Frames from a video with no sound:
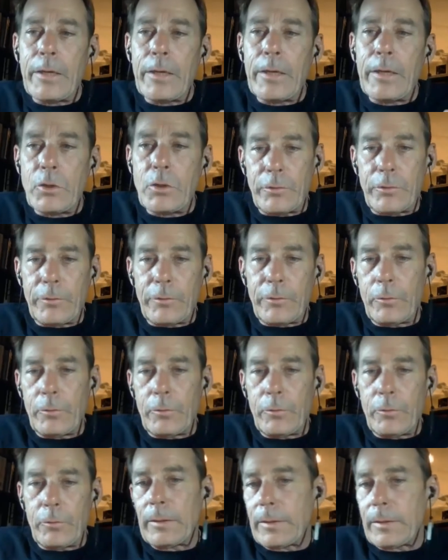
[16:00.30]
of
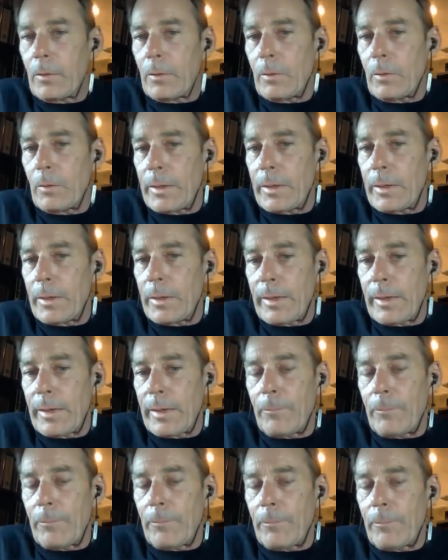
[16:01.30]
humanity right now.
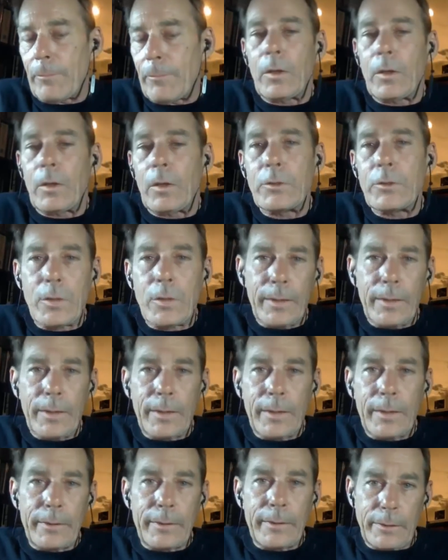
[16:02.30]
These are not
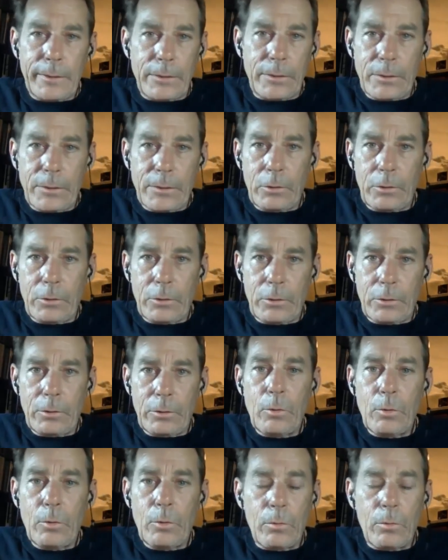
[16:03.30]

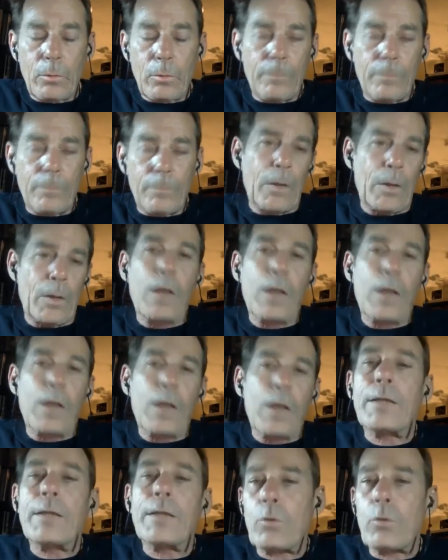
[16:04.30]
inconsiderable
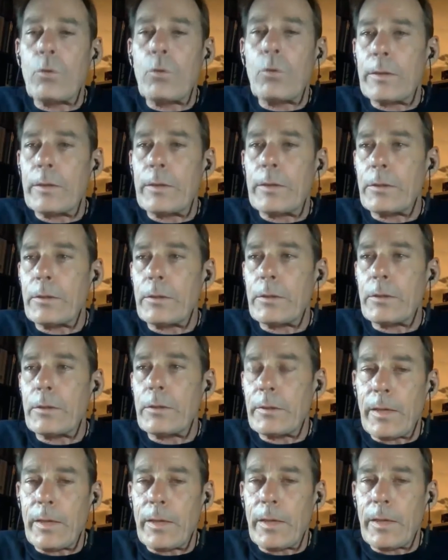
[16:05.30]
consequences to
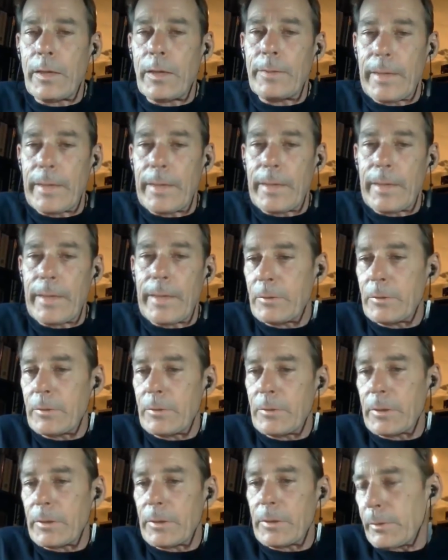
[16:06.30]
the type of games that
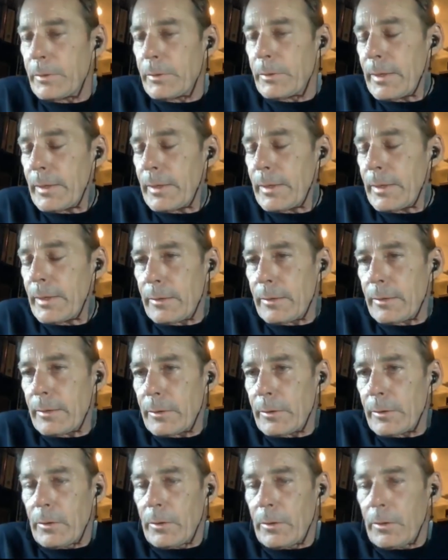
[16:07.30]
get played out
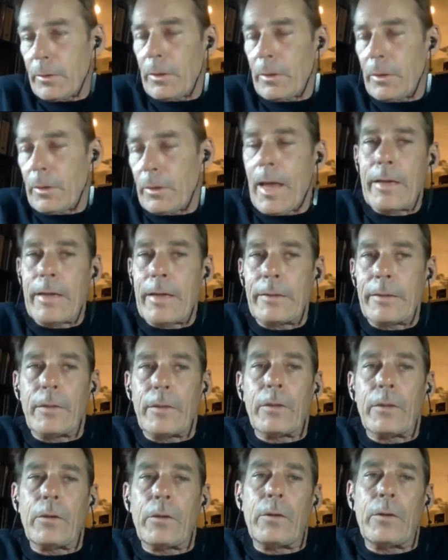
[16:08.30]
there. And
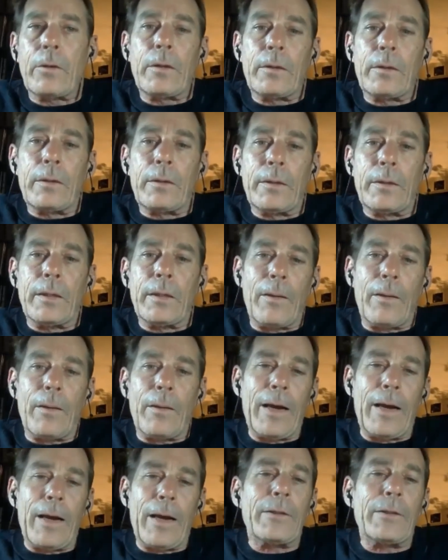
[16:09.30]
you know,
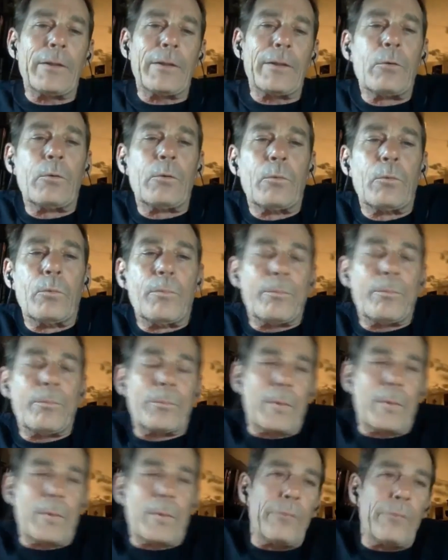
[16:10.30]
I, I think,
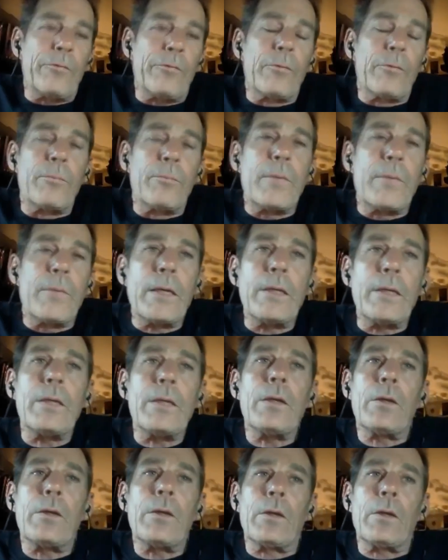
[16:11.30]
you know, for
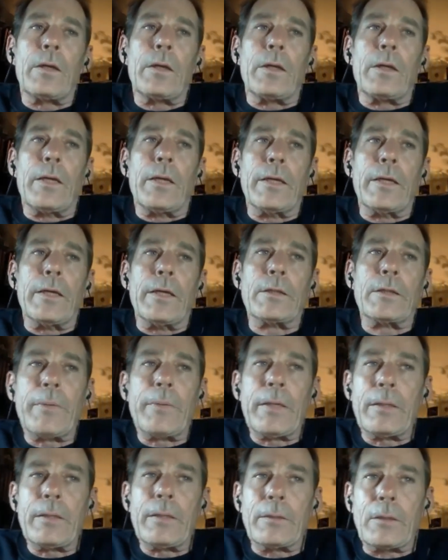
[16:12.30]
me, it's
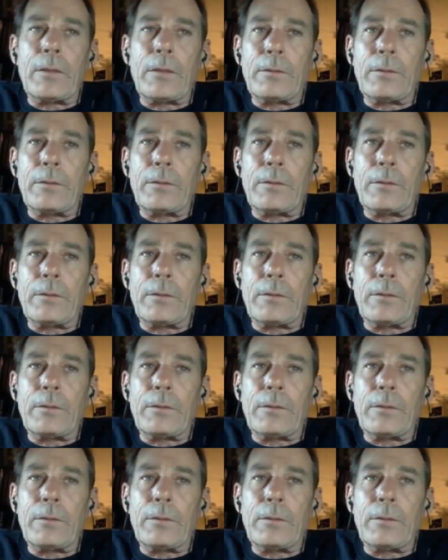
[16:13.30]
been